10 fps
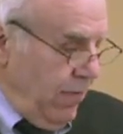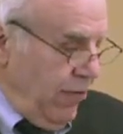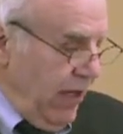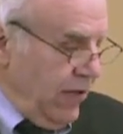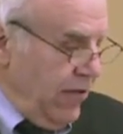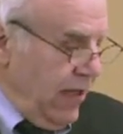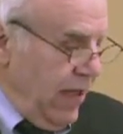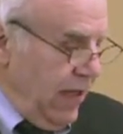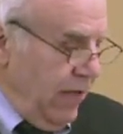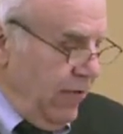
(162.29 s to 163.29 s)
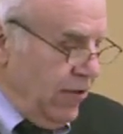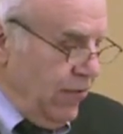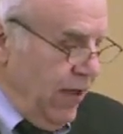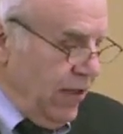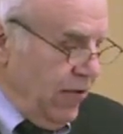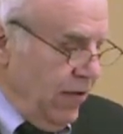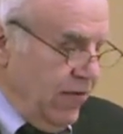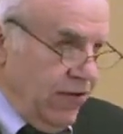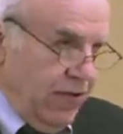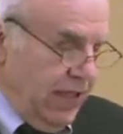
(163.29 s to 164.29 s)
Prior to that, he was Director of
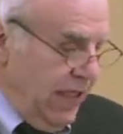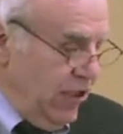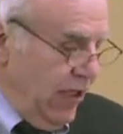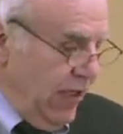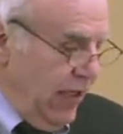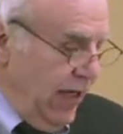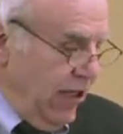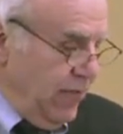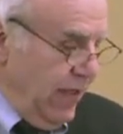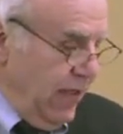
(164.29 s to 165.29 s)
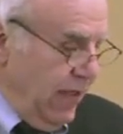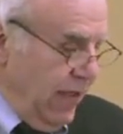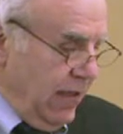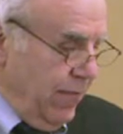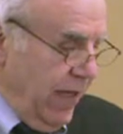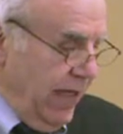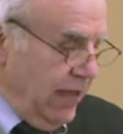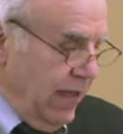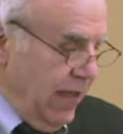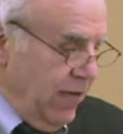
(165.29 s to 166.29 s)
Strategic Engagement at the
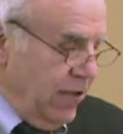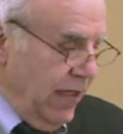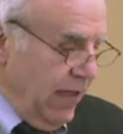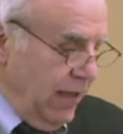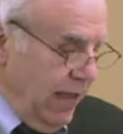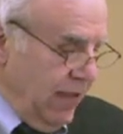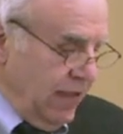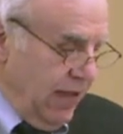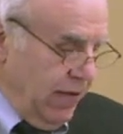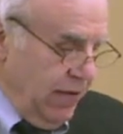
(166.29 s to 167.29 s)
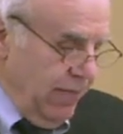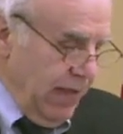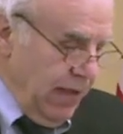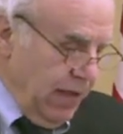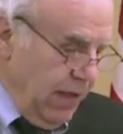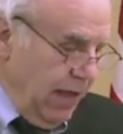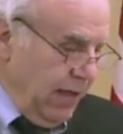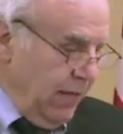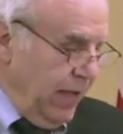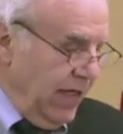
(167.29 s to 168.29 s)
Pace Energy and Climate Center
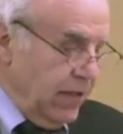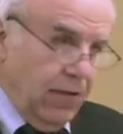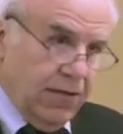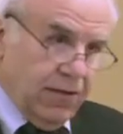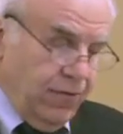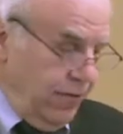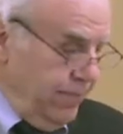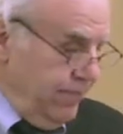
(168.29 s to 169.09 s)
at the Pace Law School.